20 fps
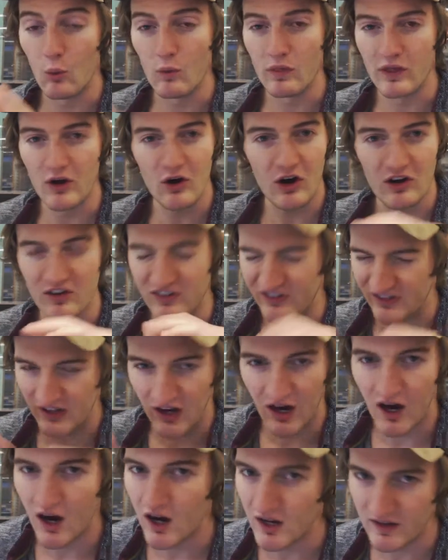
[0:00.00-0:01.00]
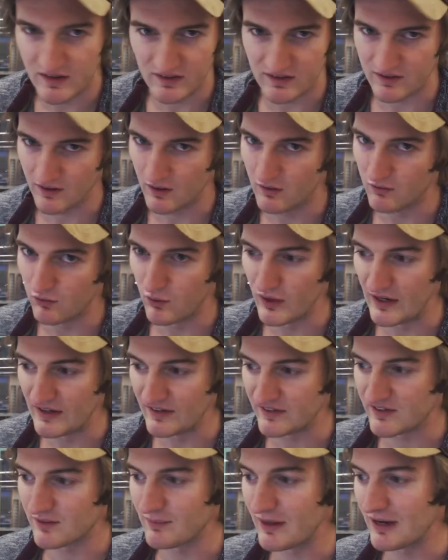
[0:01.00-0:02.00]
there are tons of ways
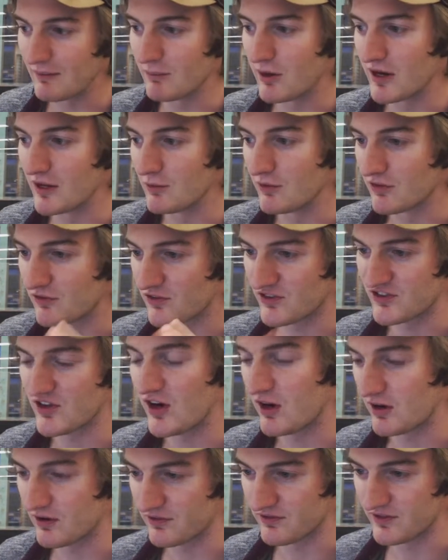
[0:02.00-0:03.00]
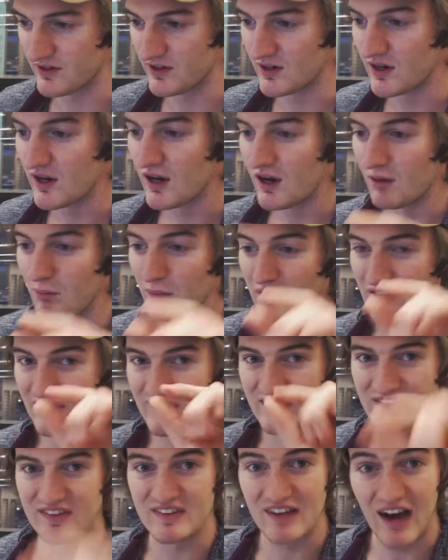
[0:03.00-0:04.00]
to make money with photography, but
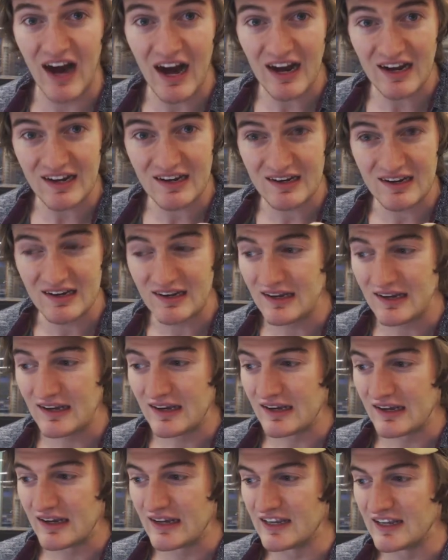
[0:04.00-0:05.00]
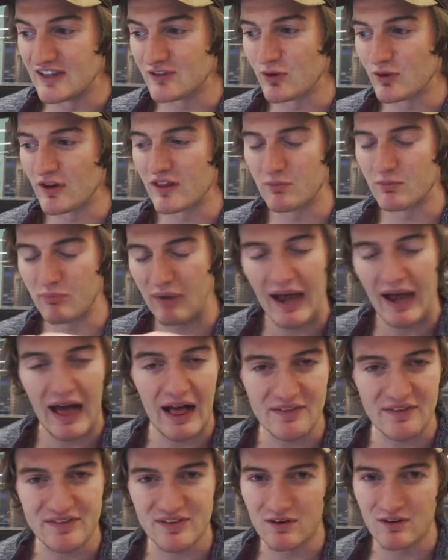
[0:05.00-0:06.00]
stock is one of the
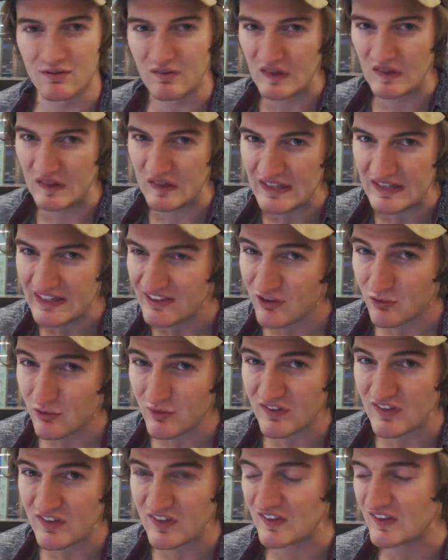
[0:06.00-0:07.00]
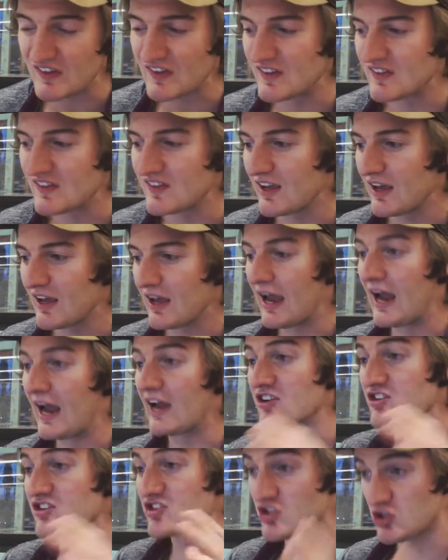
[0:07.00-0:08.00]
paths of least resistance
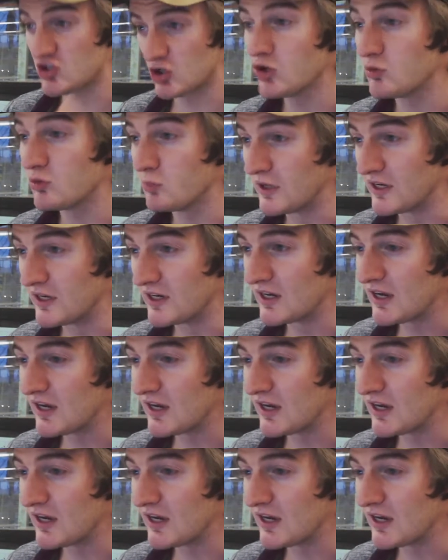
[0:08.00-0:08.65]
and should be